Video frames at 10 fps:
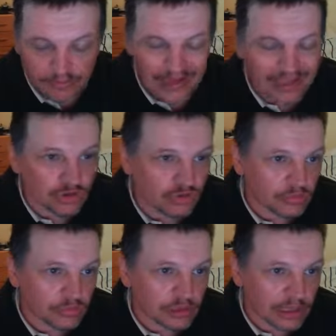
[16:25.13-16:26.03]
maggot
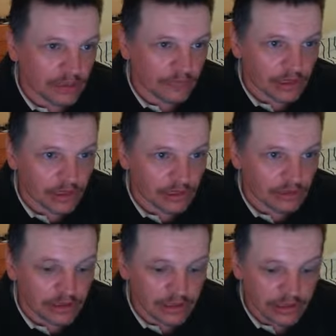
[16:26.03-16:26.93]
shop didn't have any
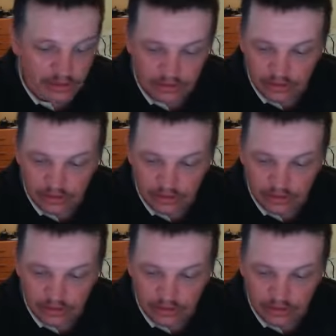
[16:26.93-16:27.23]
dyes.